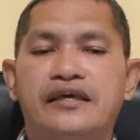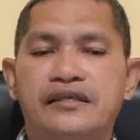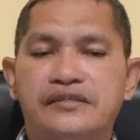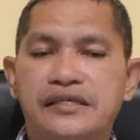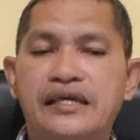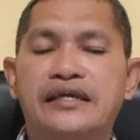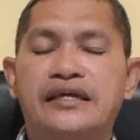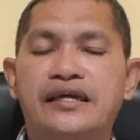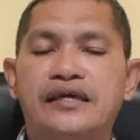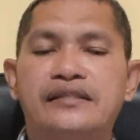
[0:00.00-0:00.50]

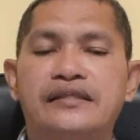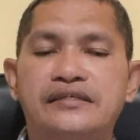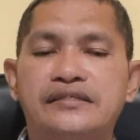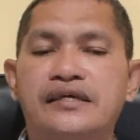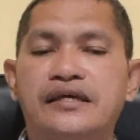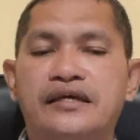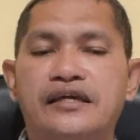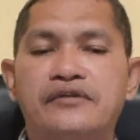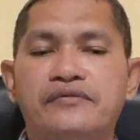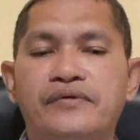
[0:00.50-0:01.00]

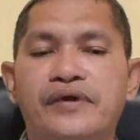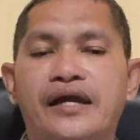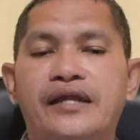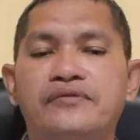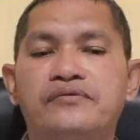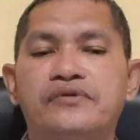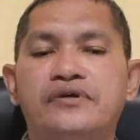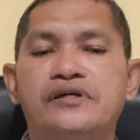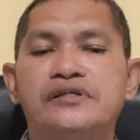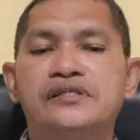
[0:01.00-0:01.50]
second
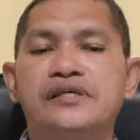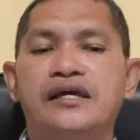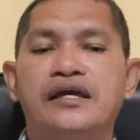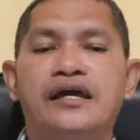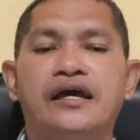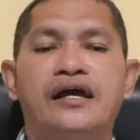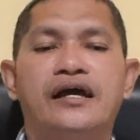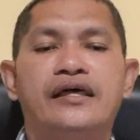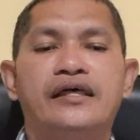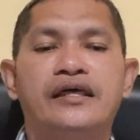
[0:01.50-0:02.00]
one was
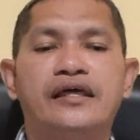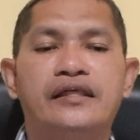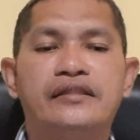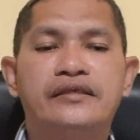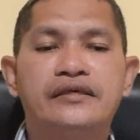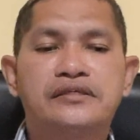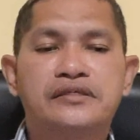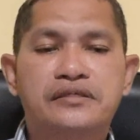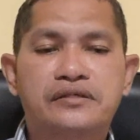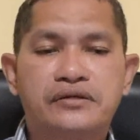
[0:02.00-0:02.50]

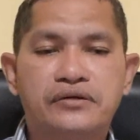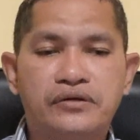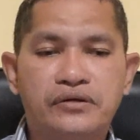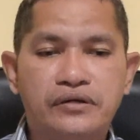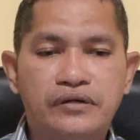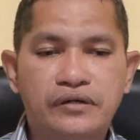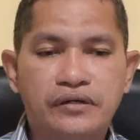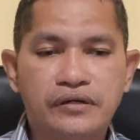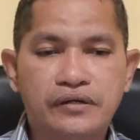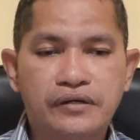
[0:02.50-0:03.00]
the
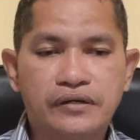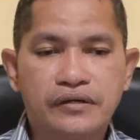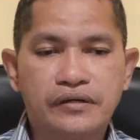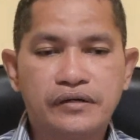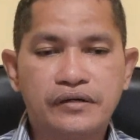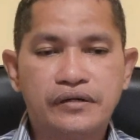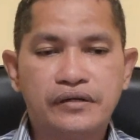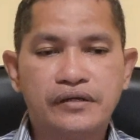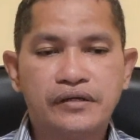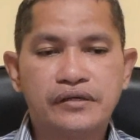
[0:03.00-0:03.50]
score
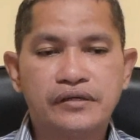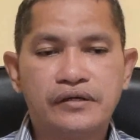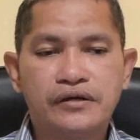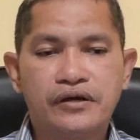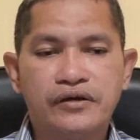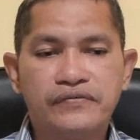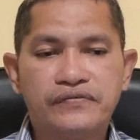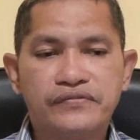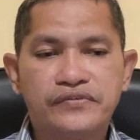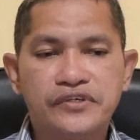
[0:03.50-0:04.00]

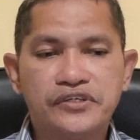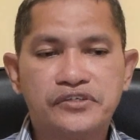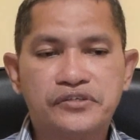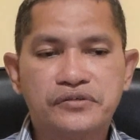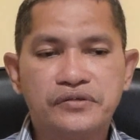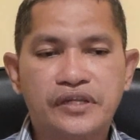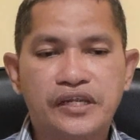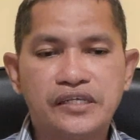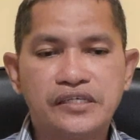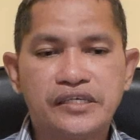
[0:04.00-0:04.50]
of the
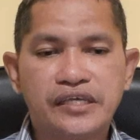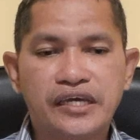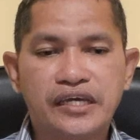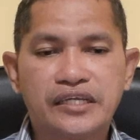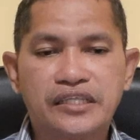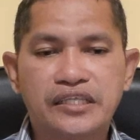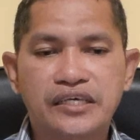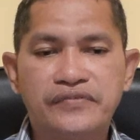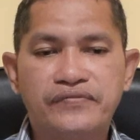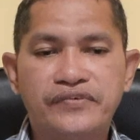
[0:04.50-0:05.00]
students'
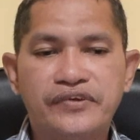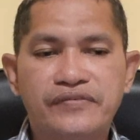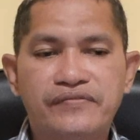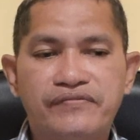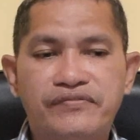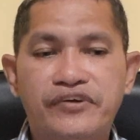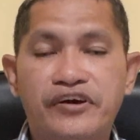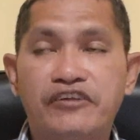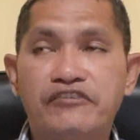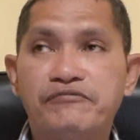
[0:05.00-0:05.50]
active
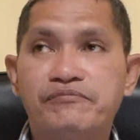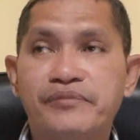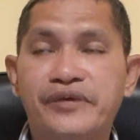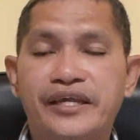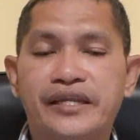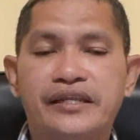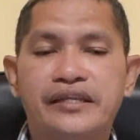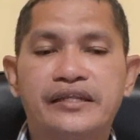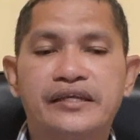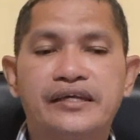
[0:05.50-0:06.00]

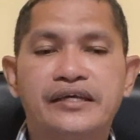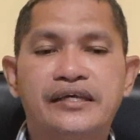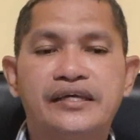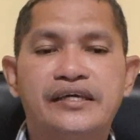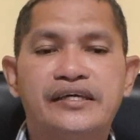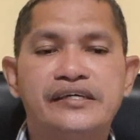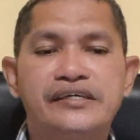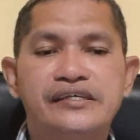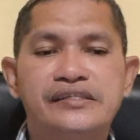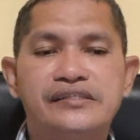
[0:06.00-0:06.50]
involvement,
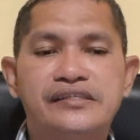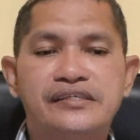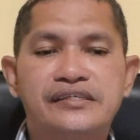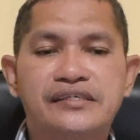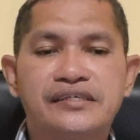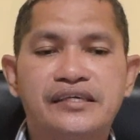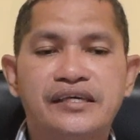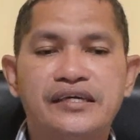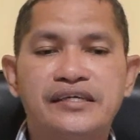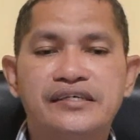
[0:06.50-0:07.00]
in
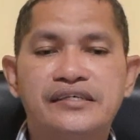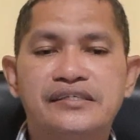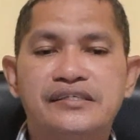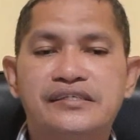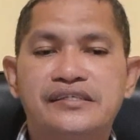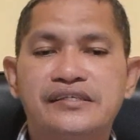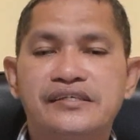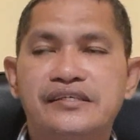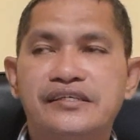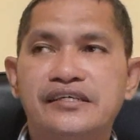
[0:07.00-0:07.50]
this
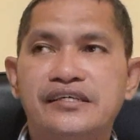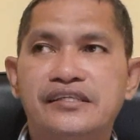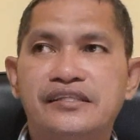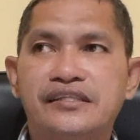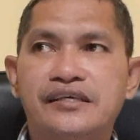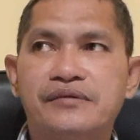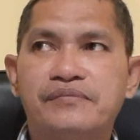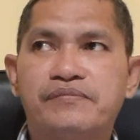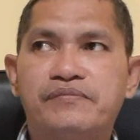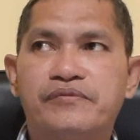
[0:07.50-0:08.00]
case
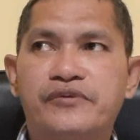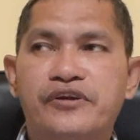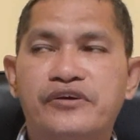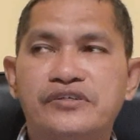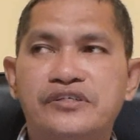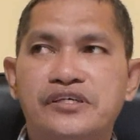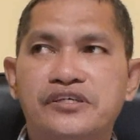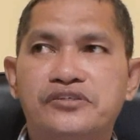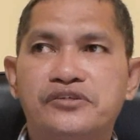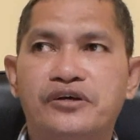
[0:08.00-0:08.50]
in the
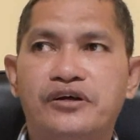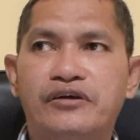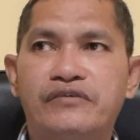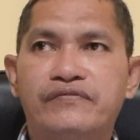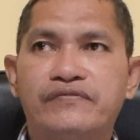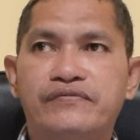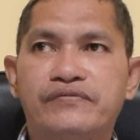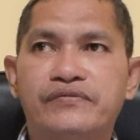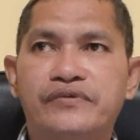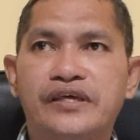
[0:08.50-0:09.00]
process
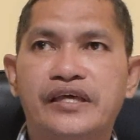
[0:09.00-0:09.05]
of